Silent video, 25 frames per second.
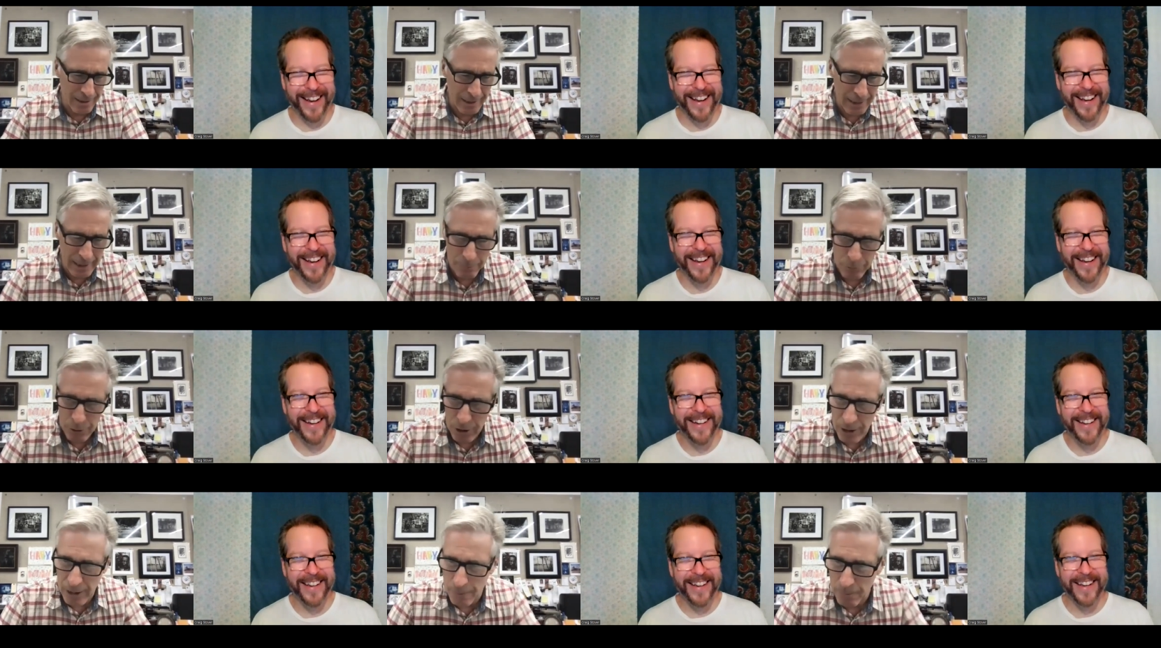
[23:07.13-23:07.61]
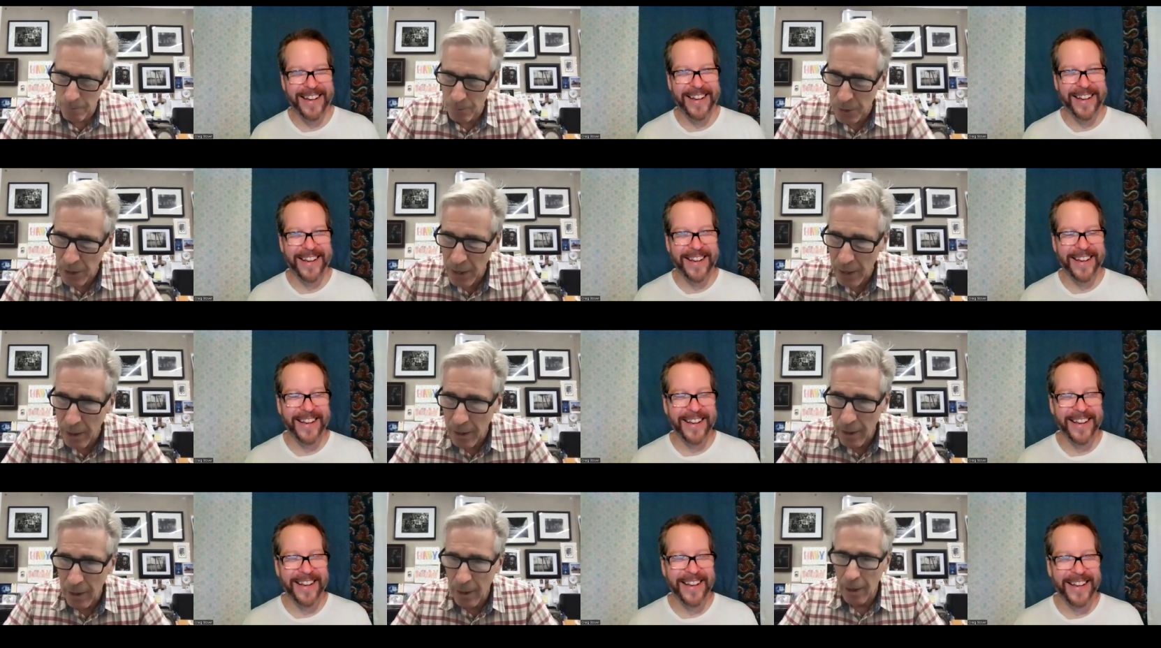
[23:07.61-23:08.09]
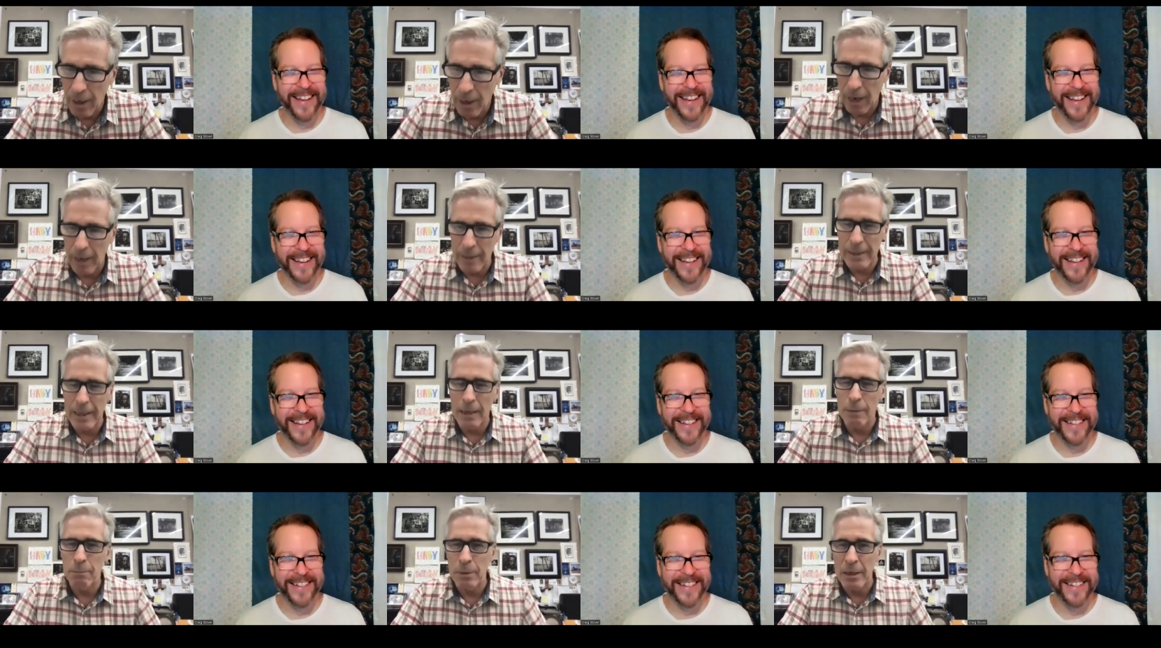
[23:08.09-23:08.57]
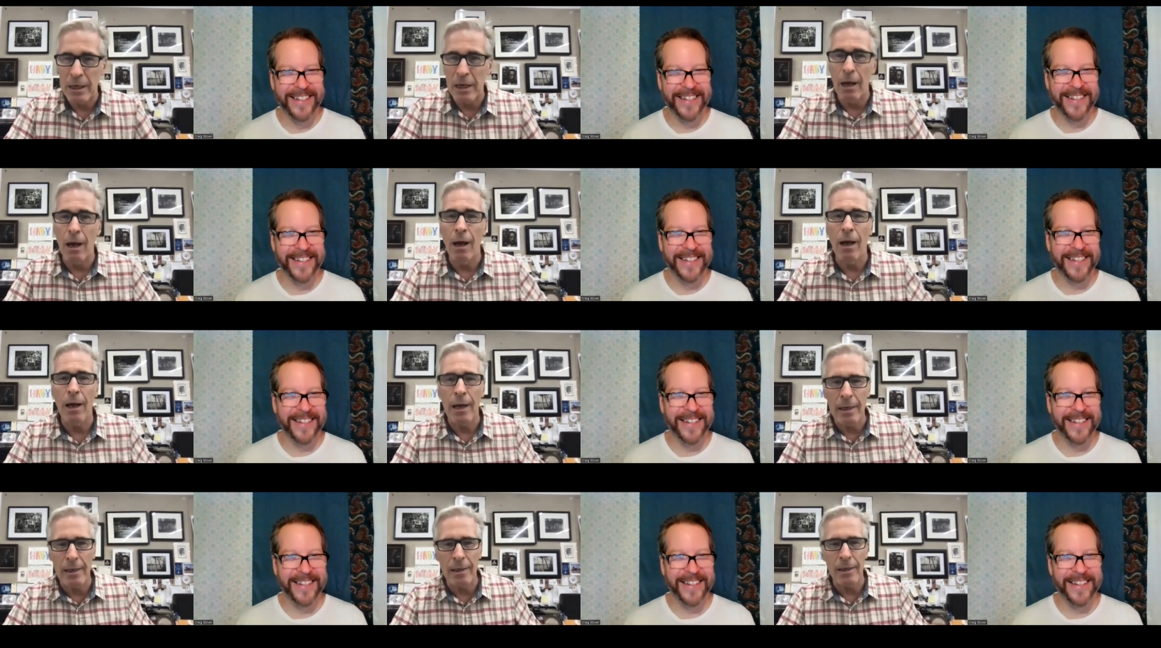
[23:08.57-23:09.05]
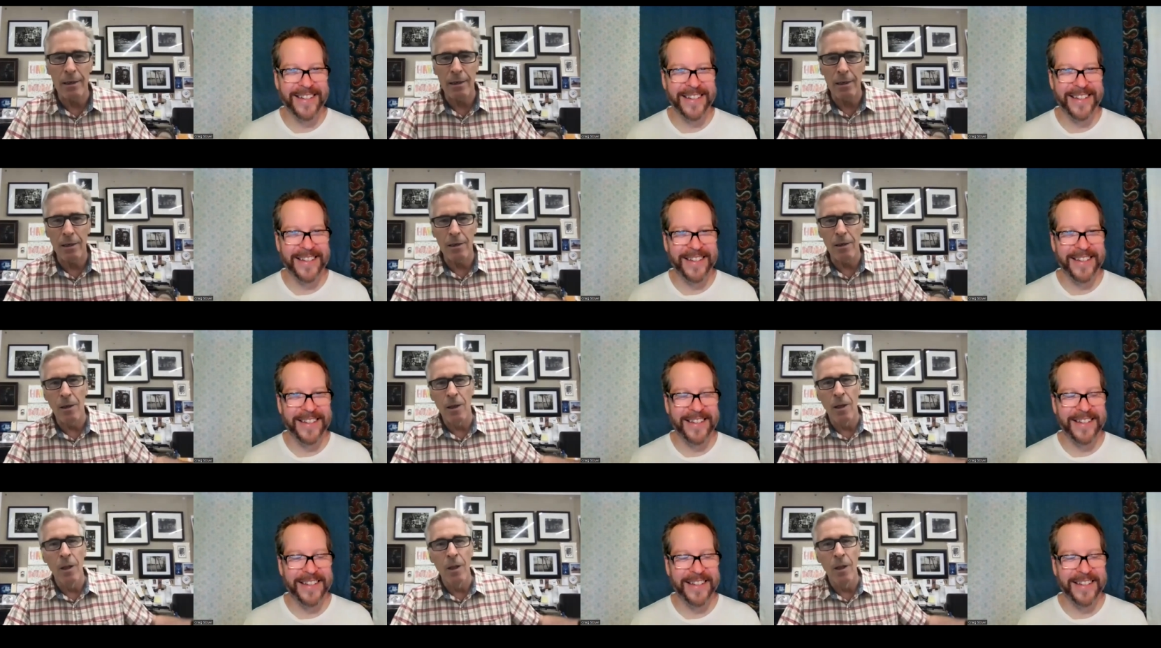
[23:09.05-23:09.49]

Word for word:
Speaker 1: same time and then behind it